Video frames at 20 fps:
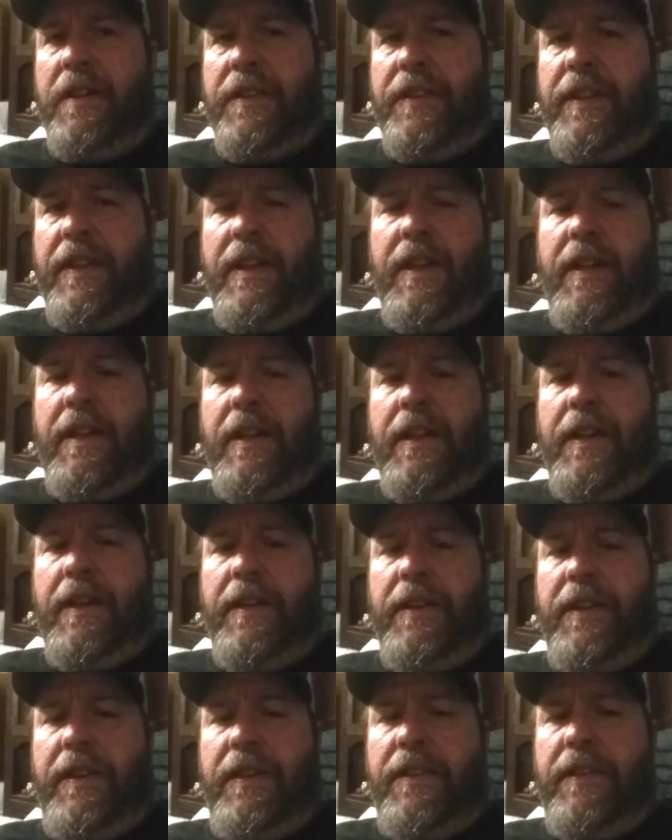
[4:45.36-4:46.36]

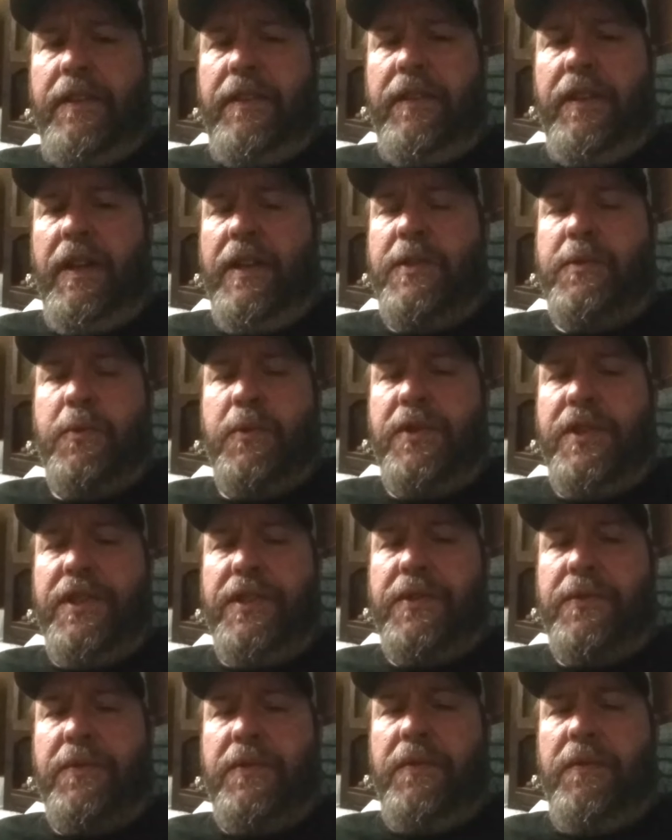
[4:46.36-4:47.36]
The nuts were
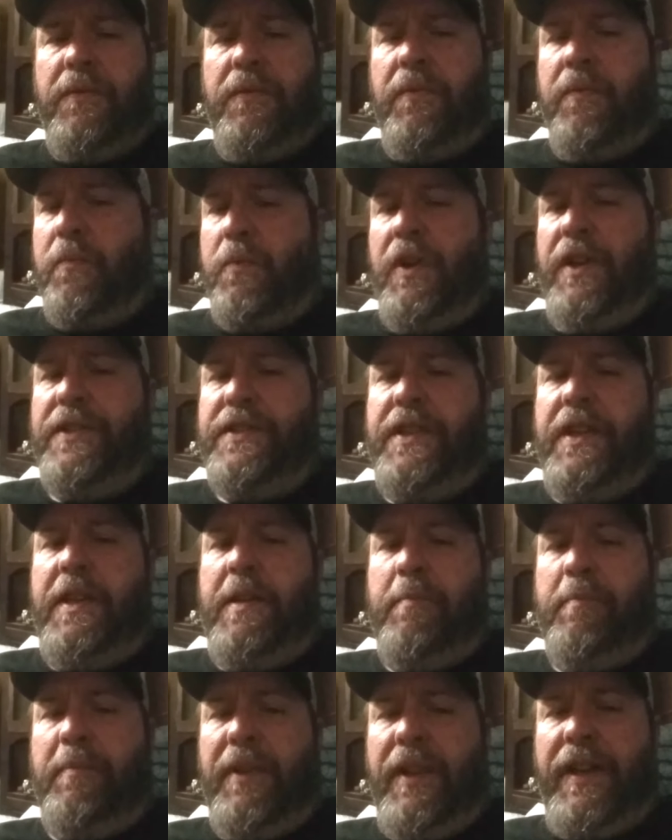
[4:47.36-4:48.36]
just rusted
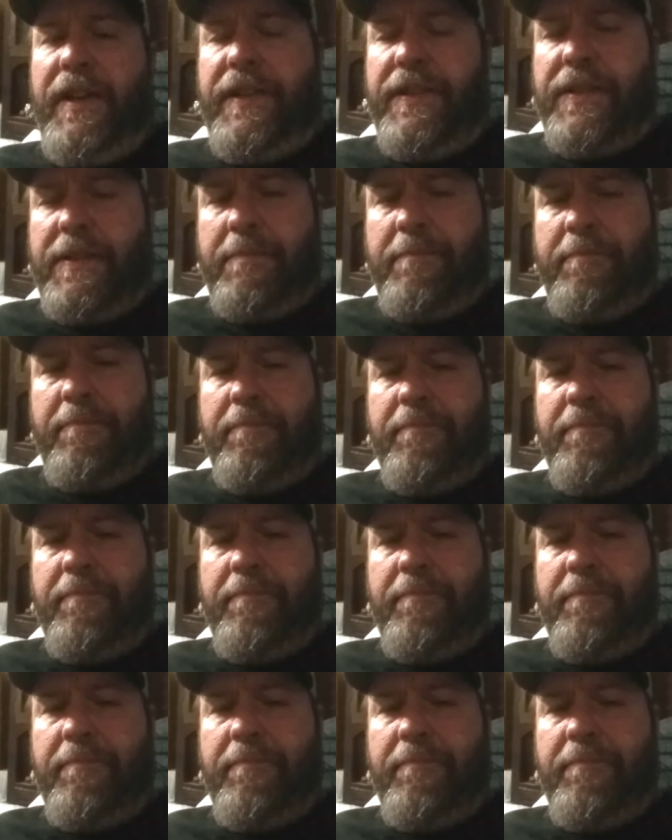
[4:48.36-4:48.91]
in place.